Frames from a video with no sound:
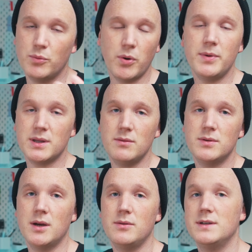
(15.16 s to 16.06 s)
But what we don't
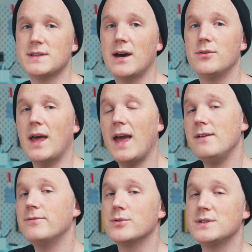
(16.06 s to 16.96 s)
know is how the
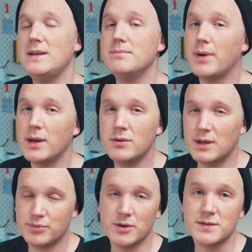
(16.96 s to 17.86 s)
A14
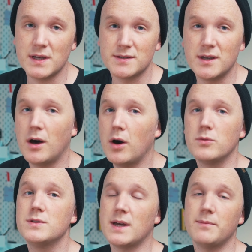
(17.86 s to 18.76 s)
Bionic processor
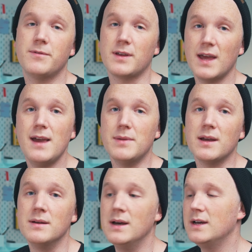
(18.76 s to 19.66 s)
holds up for gaming.